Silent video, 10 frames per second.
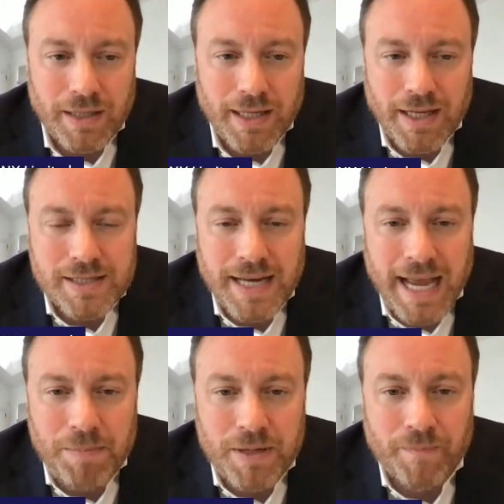It doesn't
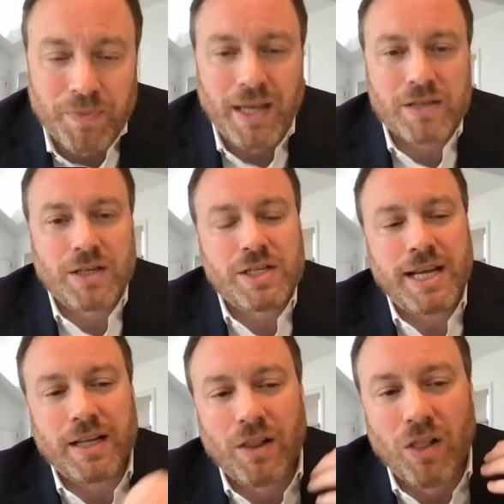happen. It's going to
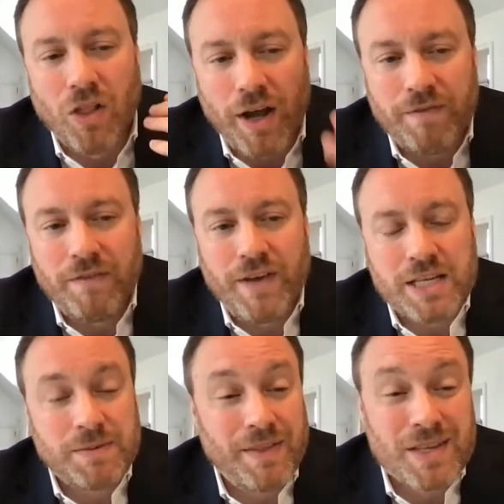take a lot of
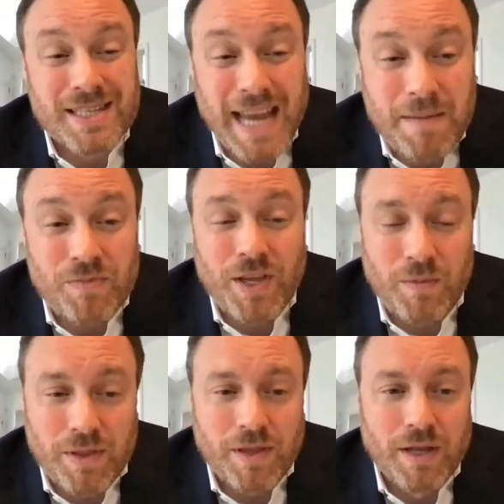investment. And the same thing
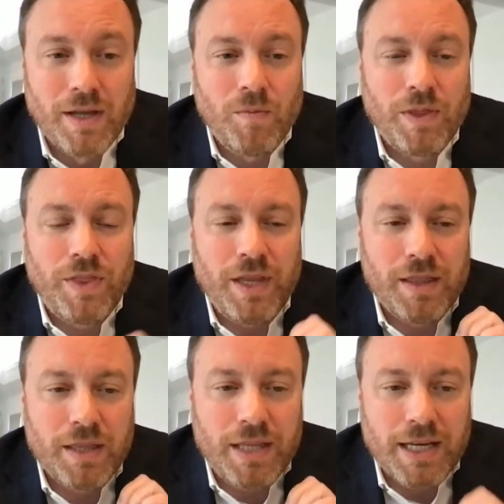with
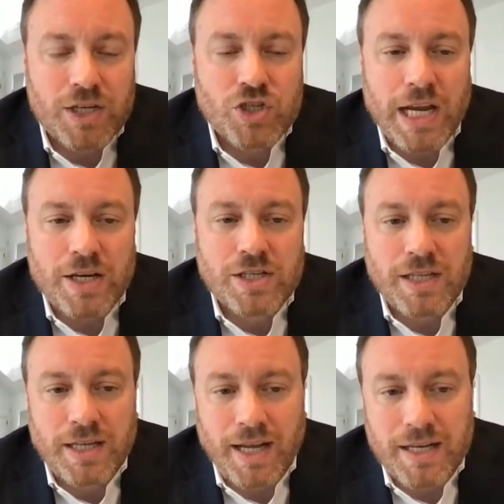the exchanges
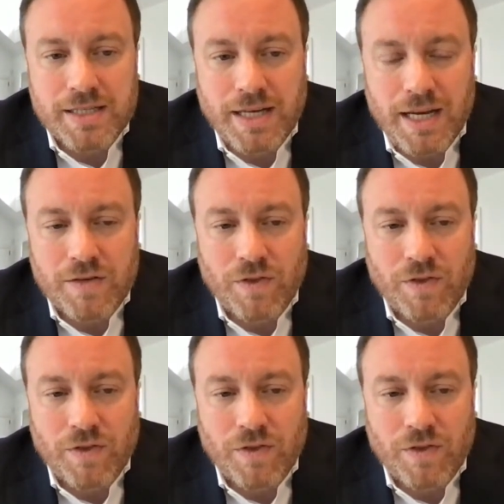in the United States,